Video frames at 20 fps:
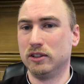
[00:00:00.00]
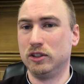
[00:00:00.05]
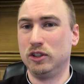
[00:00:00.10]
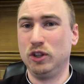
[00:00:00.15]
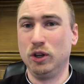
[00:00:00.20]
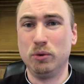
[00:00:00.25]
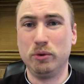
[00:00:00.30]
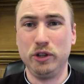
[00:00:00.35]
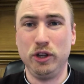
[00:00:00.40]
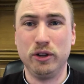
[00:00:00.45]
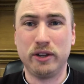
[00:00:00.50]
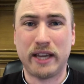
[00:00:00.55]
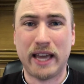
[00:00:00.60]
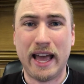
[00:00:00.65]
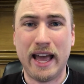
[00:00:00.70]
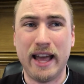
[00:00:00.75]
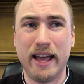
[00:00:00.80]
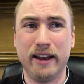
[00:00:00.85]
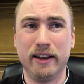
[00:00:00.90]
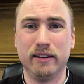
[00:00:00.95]
do what you
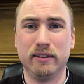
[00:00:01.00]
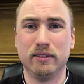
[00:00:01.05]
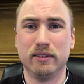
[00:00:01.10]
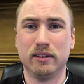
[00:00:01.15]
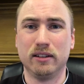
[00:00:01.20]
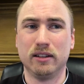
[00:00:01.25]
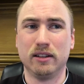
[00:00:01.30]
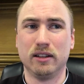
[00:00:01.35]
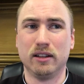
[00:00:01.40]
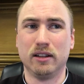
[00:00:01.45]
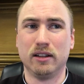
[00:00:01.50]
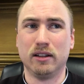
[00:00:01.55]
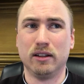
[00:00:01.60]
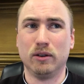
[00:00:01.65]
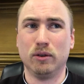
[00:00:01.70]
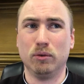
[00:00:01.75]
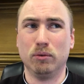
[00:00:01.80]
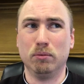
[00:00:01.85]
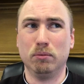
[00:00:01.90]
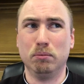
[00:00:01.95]
can,
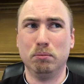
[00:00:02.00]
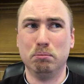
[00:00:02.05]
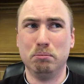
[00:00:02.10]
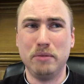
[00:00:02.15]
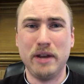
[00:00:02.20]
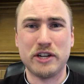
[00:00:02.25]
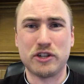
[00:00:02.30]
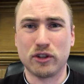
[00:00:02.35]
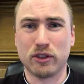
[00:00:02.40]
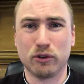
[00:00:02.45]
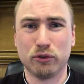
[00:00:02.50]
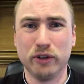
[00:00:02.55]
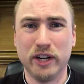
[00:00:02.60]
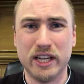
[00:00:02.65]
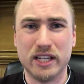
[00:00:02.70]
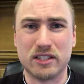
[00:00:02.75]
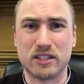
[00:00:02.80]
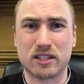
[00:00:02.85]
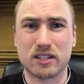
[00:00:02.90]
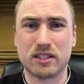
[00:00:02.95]
measure the
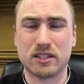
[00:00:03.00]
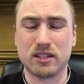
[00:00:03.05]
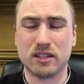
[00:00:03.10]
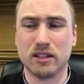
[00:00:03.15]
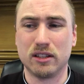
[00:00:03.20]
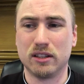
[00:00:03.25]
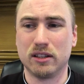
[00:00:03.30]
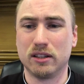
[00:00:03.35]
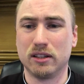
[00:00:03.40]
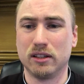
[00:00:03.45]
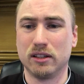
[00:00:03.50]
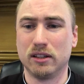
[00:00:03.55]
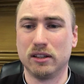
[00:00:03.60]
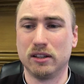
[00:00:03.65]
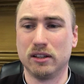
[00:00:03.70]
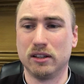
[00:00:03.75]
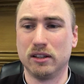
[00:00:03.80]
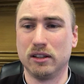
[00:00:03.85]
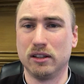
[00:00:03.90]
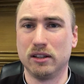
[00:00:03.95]
risks,
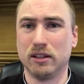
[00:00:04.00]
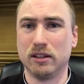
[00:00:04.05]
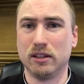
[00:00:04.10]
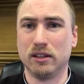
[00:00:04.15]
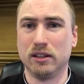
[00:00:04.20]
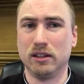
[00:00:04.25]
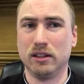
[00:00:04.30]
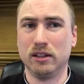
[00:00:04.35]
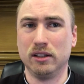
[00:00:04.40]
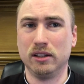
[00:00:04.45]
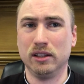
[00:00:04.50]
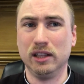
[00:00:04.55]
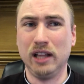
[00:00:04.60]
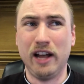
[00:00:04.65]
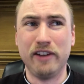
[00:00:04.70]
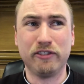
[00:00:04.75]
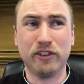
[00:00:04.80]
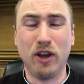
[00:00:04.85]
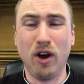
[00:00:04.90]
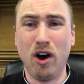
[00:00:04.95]

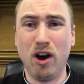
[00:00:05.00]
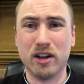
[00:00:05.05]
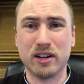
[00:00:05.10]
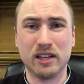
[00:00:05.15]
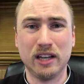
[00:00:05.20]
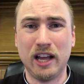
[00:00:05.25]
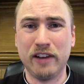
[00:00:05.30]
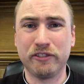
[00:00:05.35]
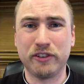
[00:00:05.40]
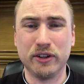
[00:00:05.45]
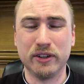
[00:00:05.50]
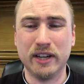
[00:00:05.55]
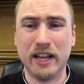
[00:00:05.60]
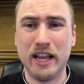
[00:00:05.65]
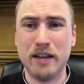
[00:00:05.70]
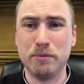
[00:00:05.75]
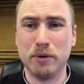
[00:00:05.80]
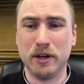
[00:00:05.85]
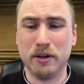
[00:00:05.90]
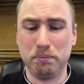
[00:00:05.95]
love God, love your
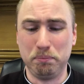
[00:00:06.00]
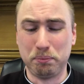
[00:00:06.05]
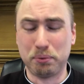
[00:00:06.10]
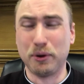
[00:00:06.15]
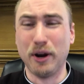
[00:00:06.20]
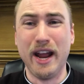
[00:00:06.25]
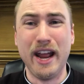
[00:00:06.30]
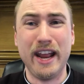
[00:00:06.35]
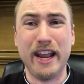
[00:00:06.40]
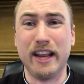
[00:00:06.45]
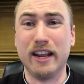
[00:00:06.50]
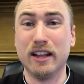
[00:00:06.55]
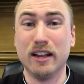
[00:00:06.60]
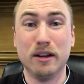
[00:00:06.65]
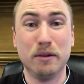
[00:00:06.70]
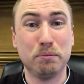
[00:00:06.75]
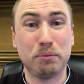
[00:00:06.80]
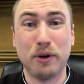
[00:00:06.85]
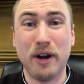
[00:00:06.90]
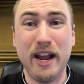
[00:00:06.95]
neighbor, pray.
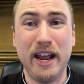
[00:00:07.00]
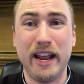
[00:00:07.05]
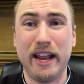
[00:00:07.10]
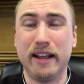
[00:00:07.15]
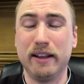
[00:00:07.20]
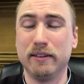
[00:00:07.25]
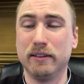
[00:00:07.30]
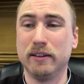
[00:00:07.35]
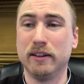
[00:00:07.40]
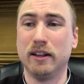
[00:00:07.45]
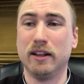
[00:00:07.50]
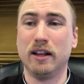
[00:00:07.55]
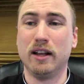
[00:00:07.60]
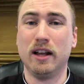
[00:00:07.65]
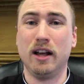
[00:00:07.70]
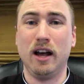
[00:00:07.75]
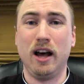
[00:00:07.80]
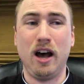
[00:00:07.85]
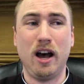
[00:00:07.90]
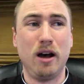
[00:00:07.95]

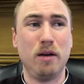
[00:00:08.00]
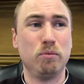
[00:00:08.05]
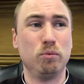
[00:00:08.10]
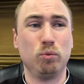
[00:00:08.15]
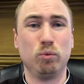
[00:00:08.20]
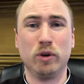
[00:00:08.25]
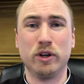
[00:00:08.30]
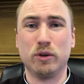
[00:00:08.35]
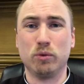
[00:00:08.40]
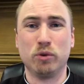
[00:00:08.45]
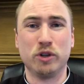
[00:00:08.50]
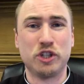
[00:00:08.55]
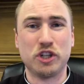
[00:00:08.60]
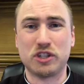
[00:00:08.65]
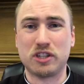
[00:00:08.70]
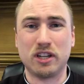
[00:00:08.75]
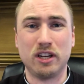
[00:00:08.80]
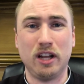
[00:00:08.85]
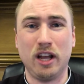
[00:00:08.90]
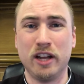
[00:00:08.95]
We're
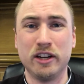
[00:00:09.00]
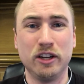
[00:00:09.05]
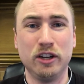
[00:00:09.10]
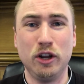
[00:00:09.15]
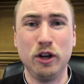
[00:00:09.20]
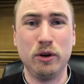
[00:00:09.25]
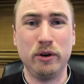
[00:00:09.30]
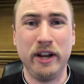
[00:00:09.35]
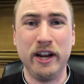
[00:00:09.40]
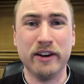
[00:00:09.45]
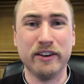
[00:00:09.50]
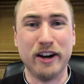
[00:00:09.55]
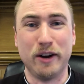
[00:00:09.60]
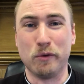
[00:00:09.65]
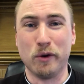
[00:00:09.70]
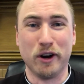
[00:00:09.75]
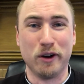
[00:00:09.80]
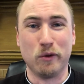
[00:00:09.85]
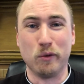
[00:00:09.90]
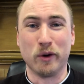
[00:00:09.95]
just in a new era.
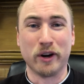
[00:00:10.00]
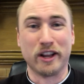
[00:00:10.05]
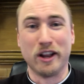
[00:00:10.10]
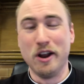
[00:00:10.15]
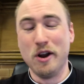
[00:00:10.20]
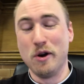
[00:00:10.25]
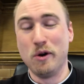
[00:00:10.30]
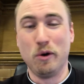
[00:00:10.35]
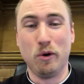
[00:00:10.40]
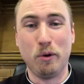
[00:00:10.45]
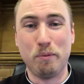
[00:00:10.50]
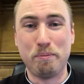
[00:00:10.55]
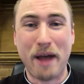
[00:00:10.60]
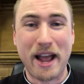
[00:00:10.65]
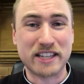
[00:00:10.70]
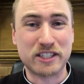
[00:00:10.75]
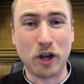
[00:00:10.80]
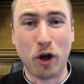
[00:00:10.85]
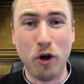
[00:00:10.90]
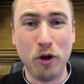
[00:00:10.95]
We're
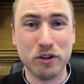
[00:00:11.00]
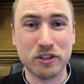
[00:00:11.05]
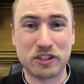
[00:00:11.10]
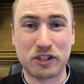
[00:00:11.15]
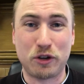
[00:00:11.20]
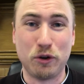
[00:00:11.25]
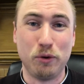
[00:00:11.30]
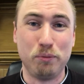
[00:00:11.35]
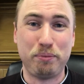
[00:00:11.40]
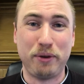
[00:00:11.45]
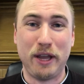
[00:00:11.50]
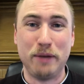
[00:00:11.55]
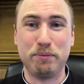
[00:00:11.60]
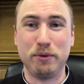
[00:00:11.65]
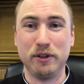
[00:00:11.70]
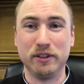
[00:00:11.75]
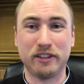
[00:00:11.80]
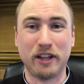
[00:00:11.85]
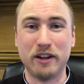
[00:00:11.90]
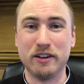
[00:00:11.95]
back to old school
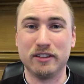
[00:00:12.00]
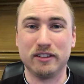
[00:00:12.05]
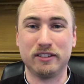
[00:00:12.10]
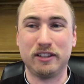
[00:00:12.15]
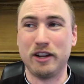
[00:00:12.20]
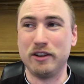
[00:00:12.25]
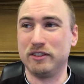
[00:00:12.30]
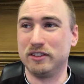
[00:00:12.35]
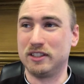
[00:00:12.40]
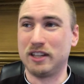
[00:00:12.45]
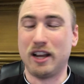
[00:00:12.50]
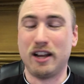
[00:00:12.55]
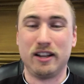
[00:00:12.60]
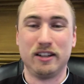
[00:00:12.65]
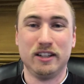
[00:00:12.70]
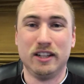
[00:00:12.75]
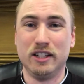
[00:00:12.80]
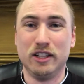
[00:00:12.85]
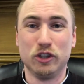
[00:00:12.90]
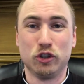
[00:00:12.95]
people. Don't
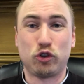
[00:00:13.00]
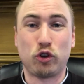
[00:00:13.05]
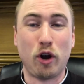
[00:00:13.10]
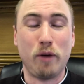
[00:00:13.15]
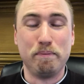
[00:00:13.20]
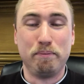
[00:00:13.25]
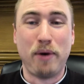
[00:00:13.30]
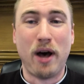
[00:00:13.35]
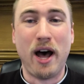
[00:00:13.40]
drop